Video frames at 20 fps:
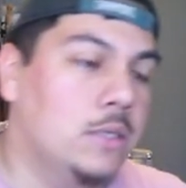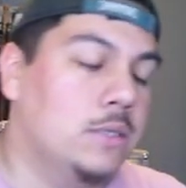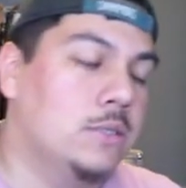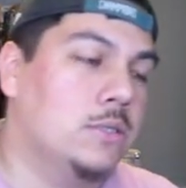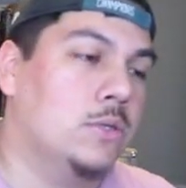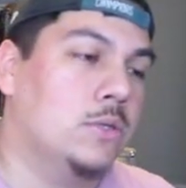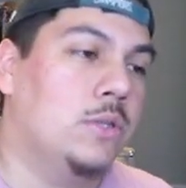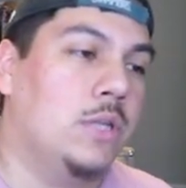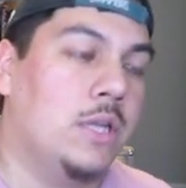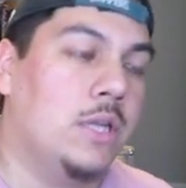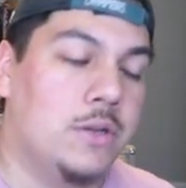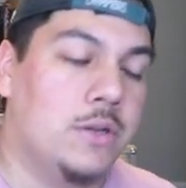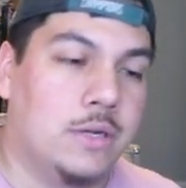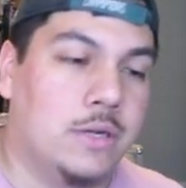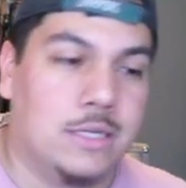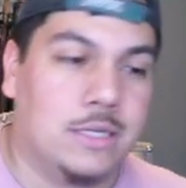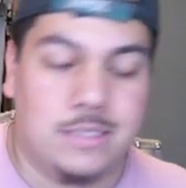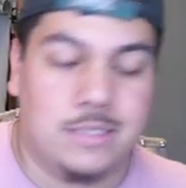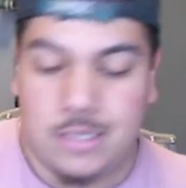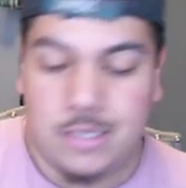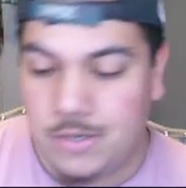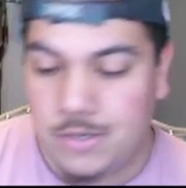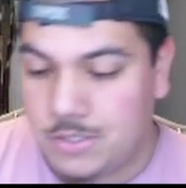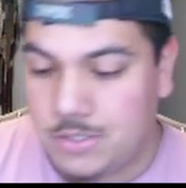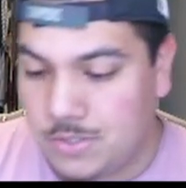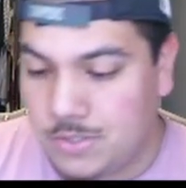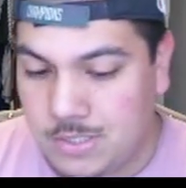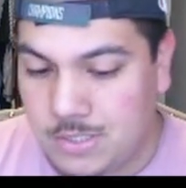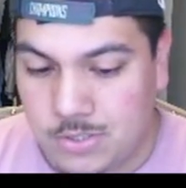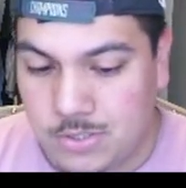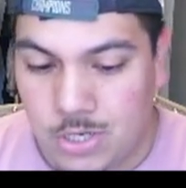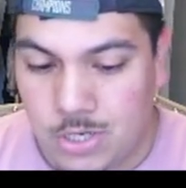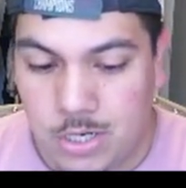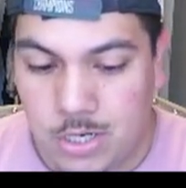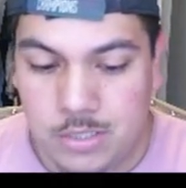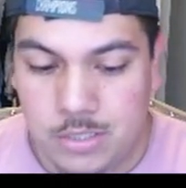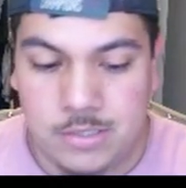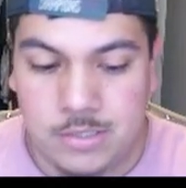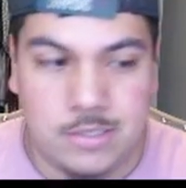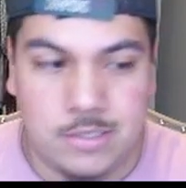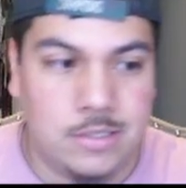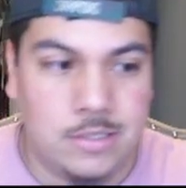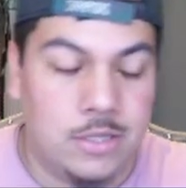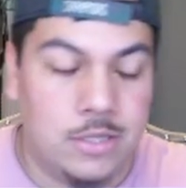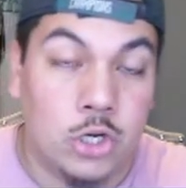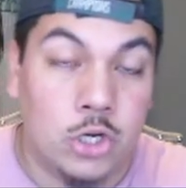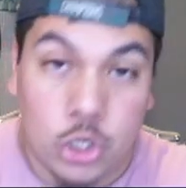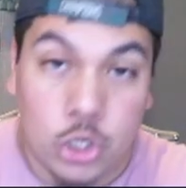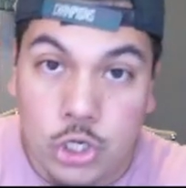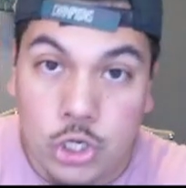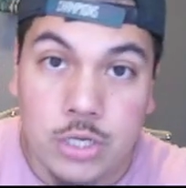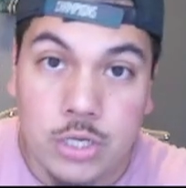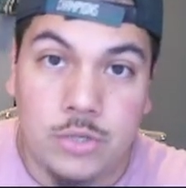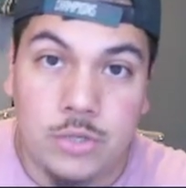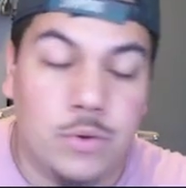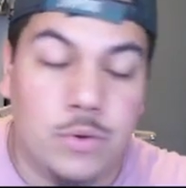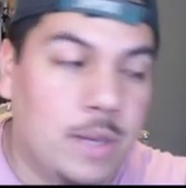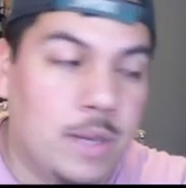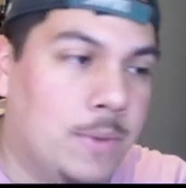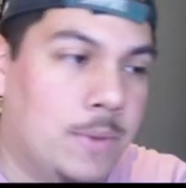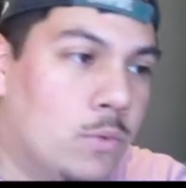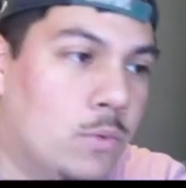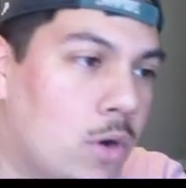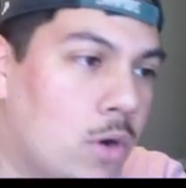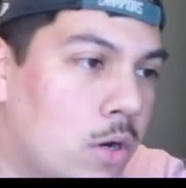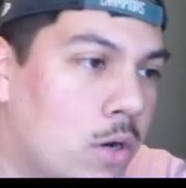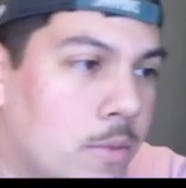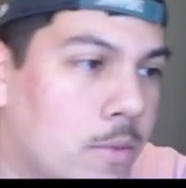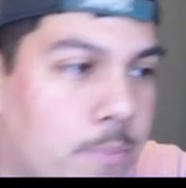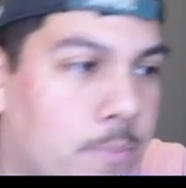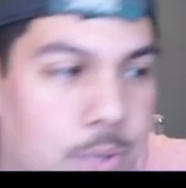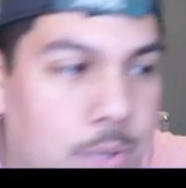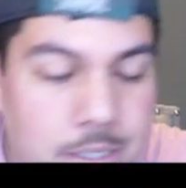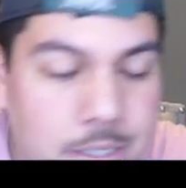So the other, because the other Exosister cards, they're good. Don't get me wrong, but